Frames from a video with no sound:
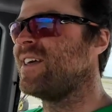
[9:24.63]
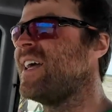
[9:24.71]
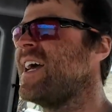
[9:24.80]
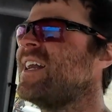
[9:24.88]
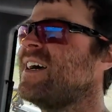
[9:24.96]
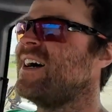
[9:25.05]

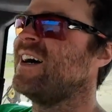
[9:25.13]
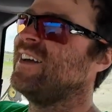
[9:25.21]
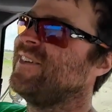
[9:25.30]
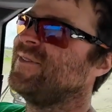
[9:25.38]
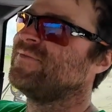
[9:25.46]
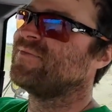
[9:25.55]
and
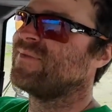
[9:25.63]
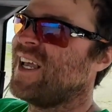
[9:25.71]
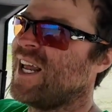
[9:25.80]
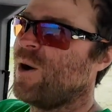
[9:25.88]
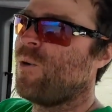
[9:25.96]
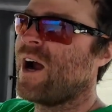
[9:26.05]

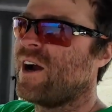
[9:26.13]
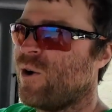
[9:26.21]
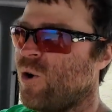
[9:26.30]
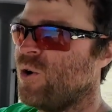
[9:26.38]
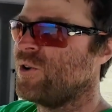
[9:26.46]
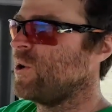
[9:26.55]
a wire
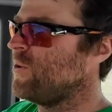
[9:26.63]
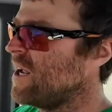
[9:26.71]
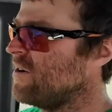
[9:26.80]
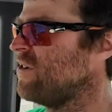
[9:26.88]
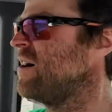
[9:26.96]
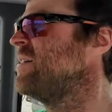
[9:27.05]
holder or
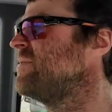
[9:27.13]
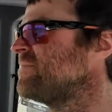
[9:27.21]
whatever.